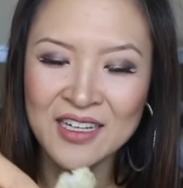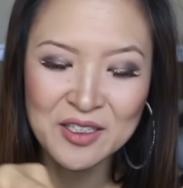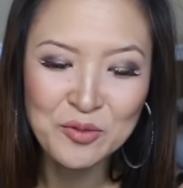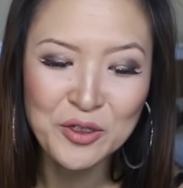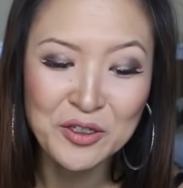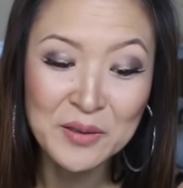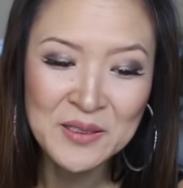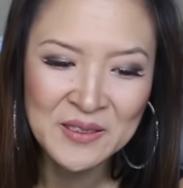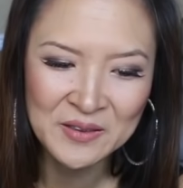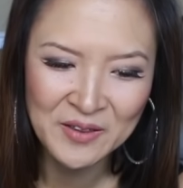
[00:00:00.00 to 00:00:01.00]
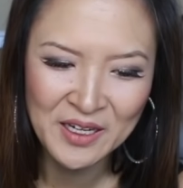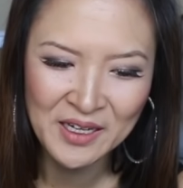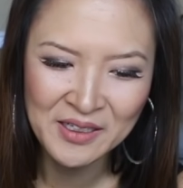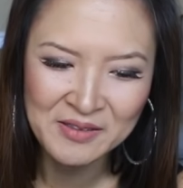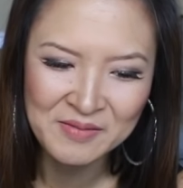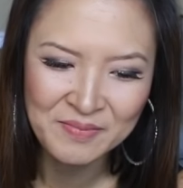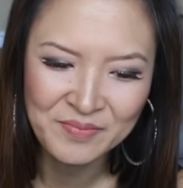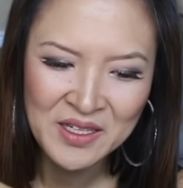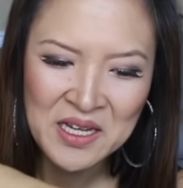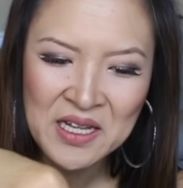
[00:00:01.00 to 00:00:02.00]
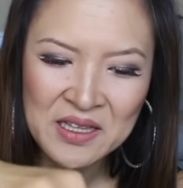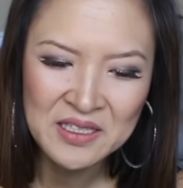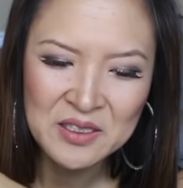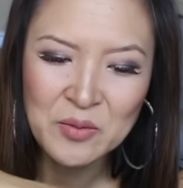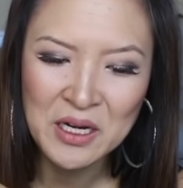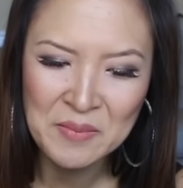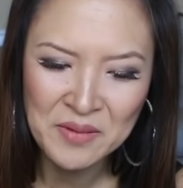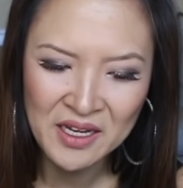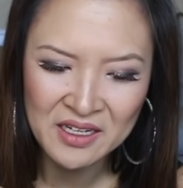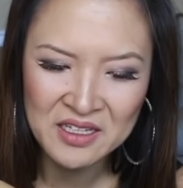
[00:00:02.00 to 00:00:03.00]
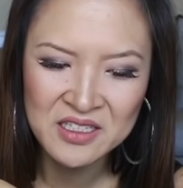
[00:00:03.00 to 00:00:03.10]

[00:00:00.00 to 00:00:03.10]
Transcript: I just want you to listen, okay? This is what I mean.